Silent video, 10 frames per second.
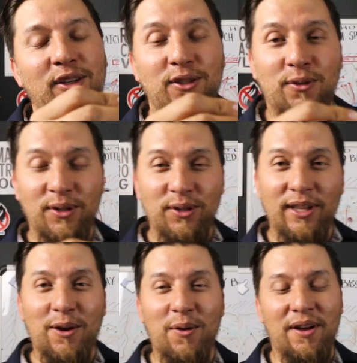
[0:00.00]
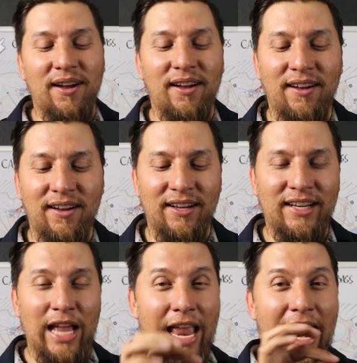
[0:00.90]
So I'll do like uh,
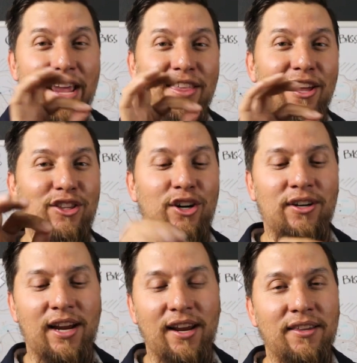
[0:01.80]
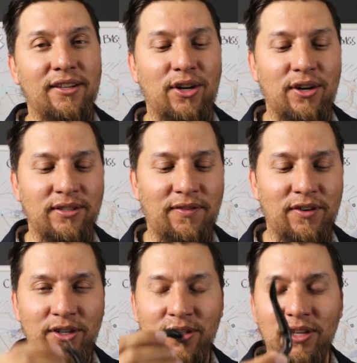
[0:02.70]
eighth, eighth turns. If
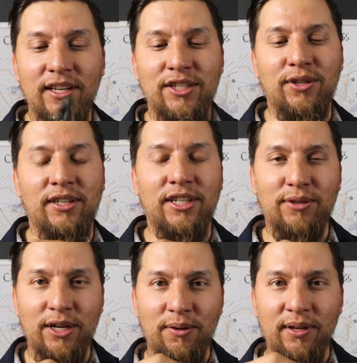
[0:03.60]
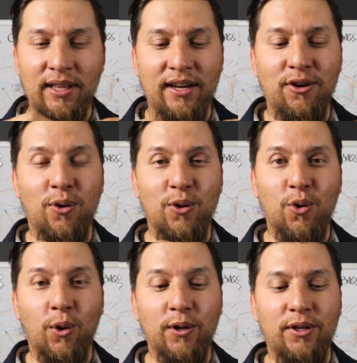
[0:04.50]
you're new to this, try, just try doing like
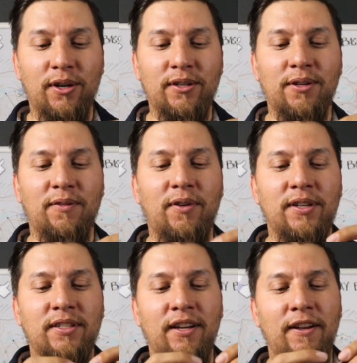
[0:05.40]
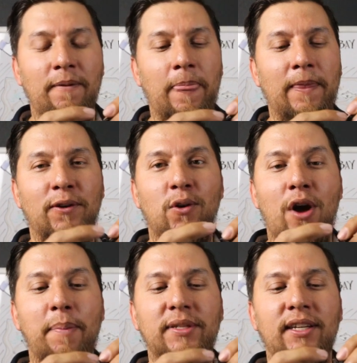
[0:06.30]
quarter turns. So first go
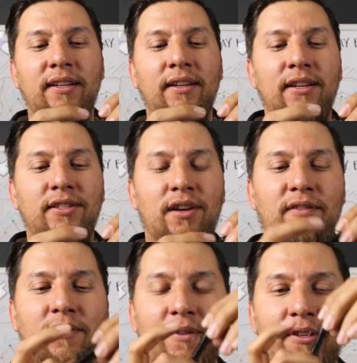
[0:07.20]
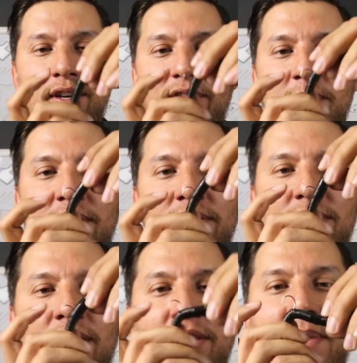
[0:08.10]
opposite. So you start from, you
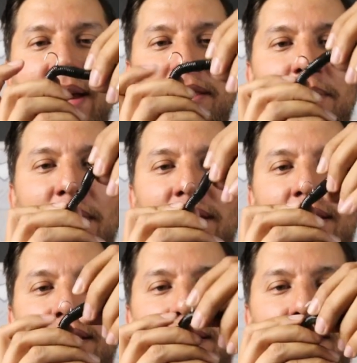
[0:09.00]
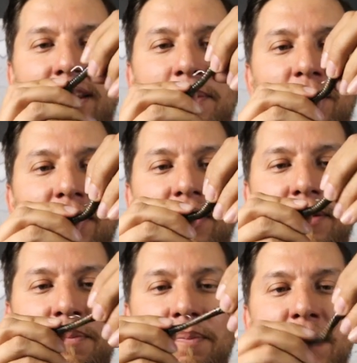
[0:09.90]
start on the back of the bait and then pull it
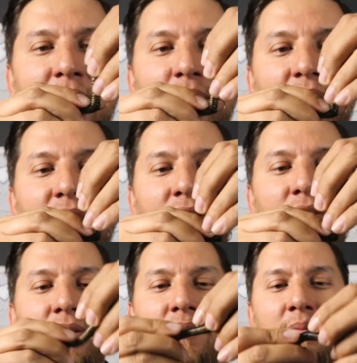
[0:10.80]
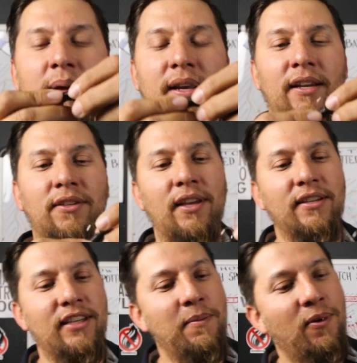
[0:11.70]
back over and go back into
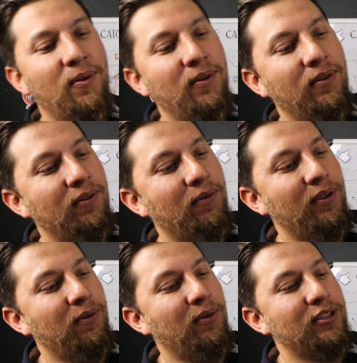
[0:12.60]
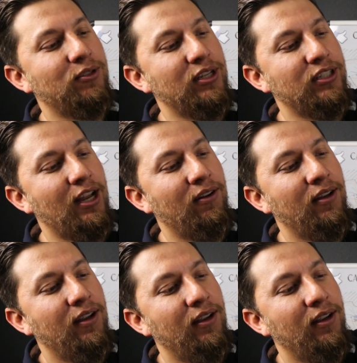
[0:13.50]
that same hole where, where it's stretched out.